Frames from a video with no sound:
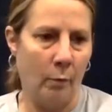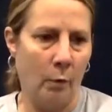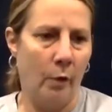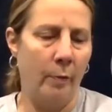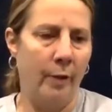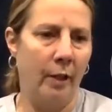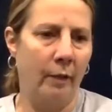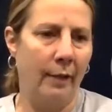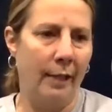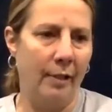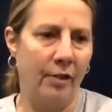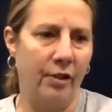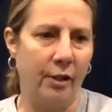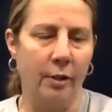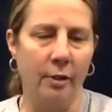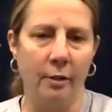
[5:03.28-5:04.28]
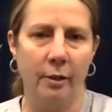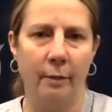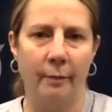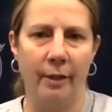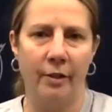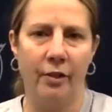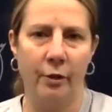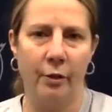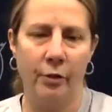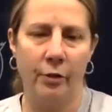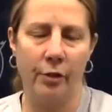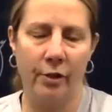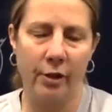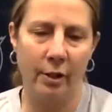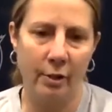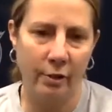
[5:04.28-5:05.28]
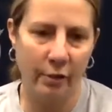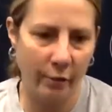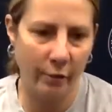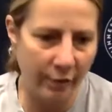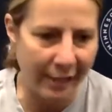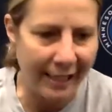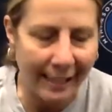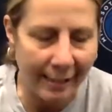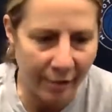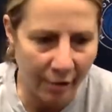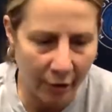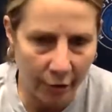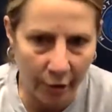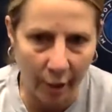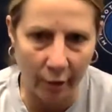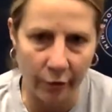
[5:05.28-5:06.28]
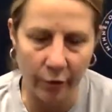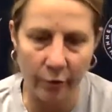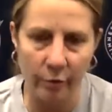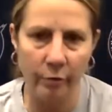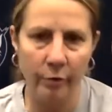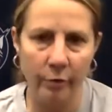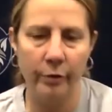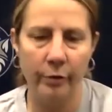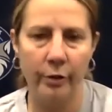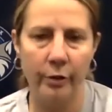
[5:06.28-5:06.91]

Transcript: Well, you've been around Still. I mean, Still's easy to talk to.